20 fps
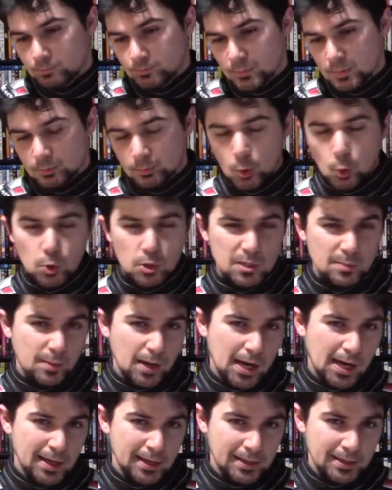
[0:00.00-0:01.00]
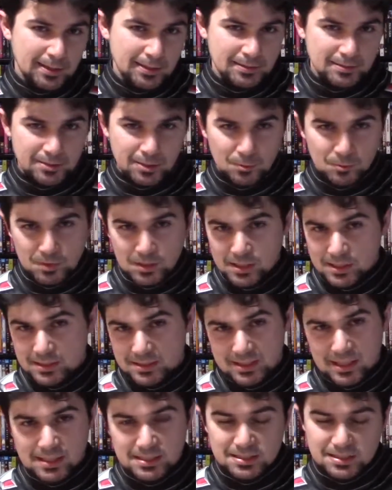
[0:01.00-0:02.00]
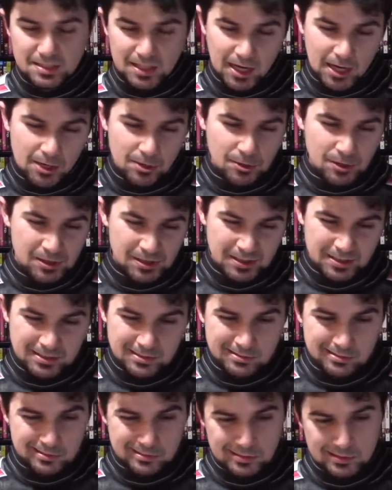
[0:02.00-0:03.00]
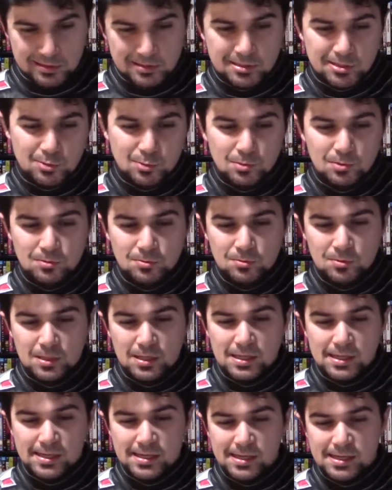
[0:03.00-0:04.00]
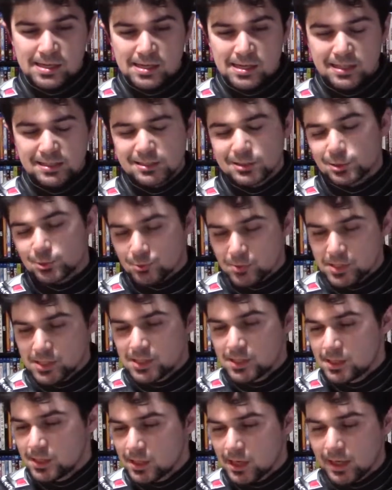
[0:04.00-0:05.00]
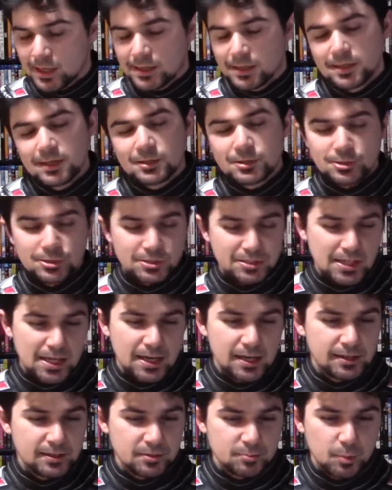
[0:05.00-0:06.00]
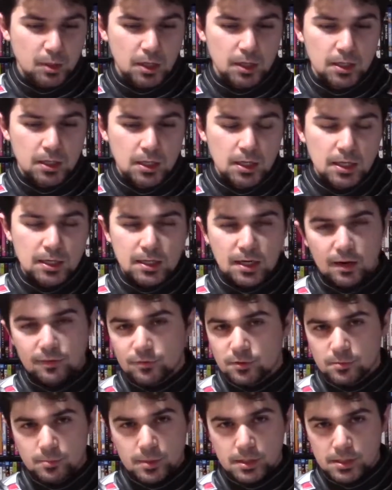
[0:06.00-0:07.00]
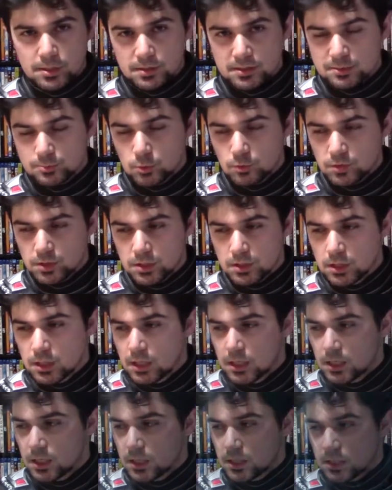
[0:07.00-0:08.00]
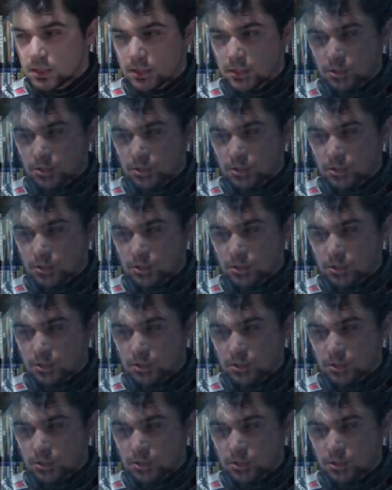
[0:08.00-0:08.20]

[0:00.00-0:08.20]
bored by it and don't think it's that scary. And to a degree, I understand, but not for me. This movie, it's